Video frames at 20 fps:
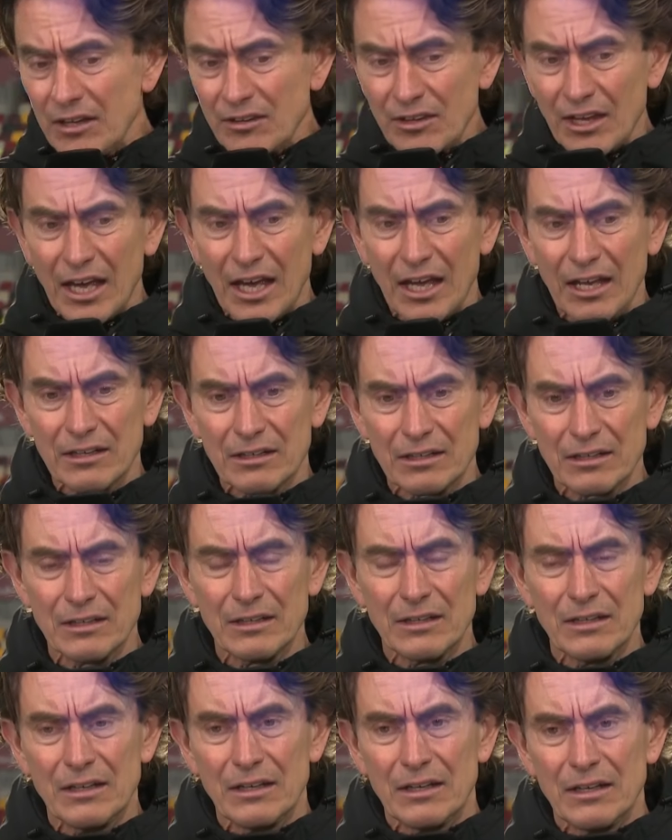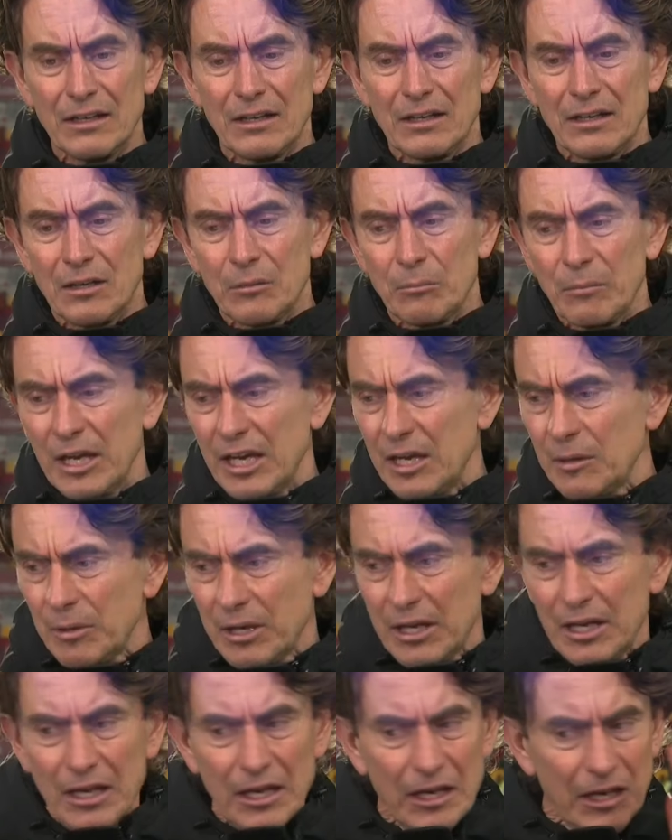they had
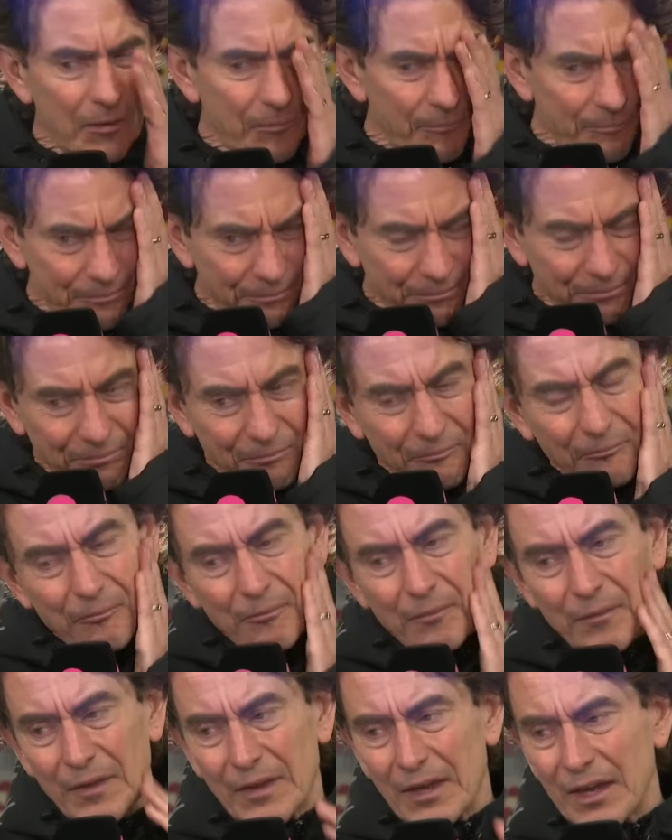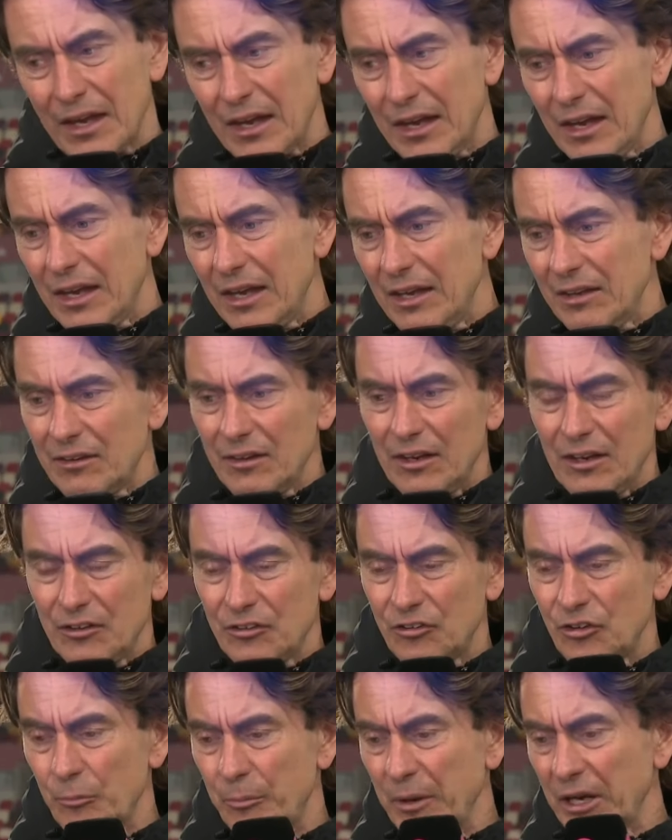maybe...
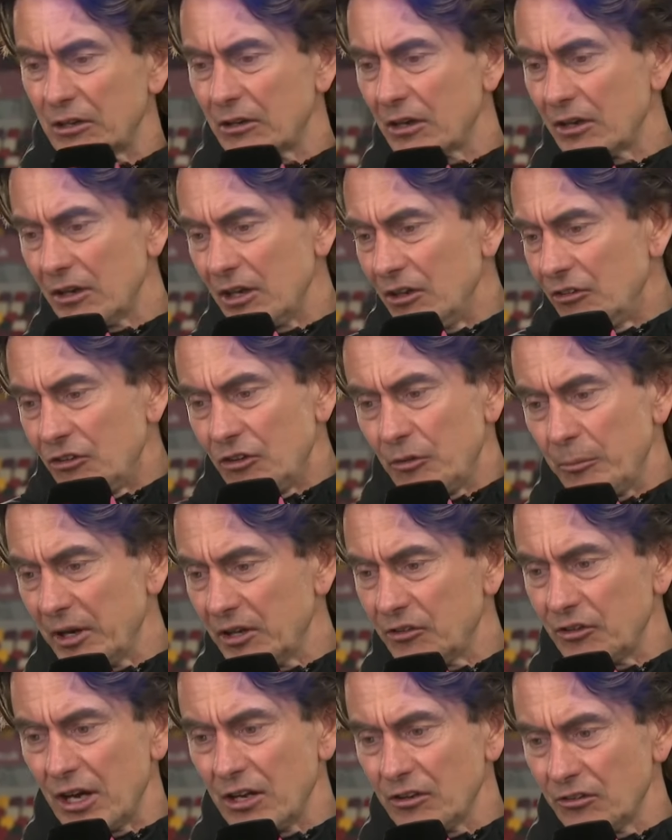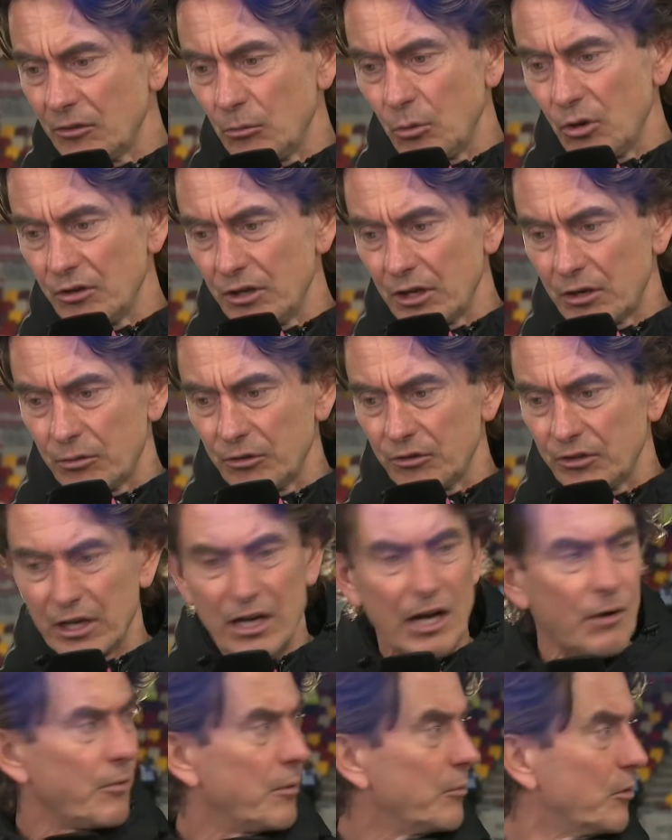Is it a big chance, the one that Chris... I
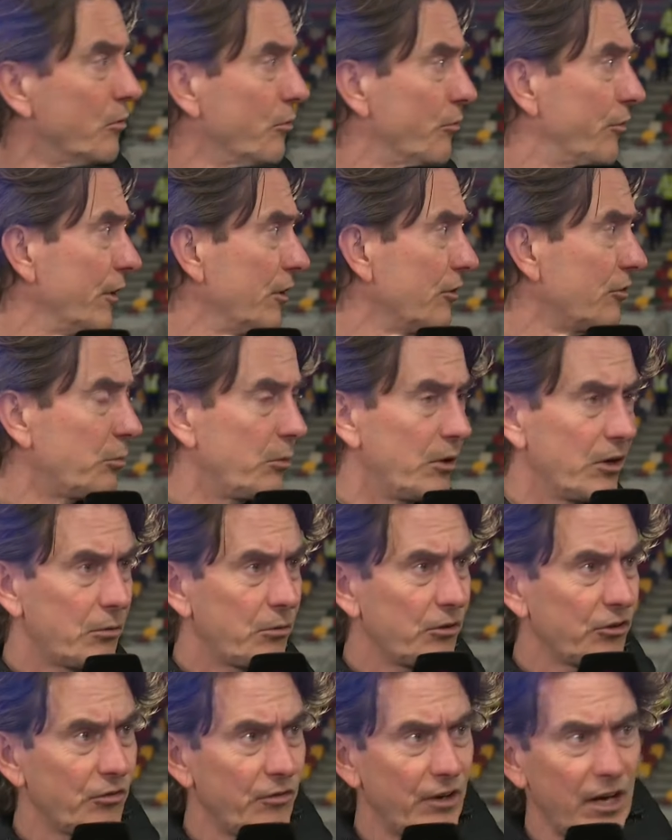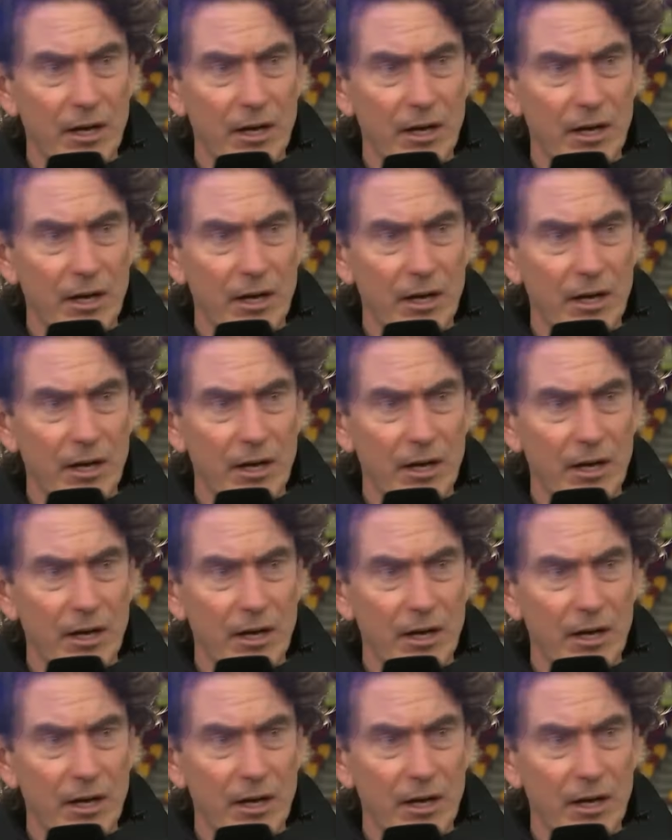can't remember who finished when Christopher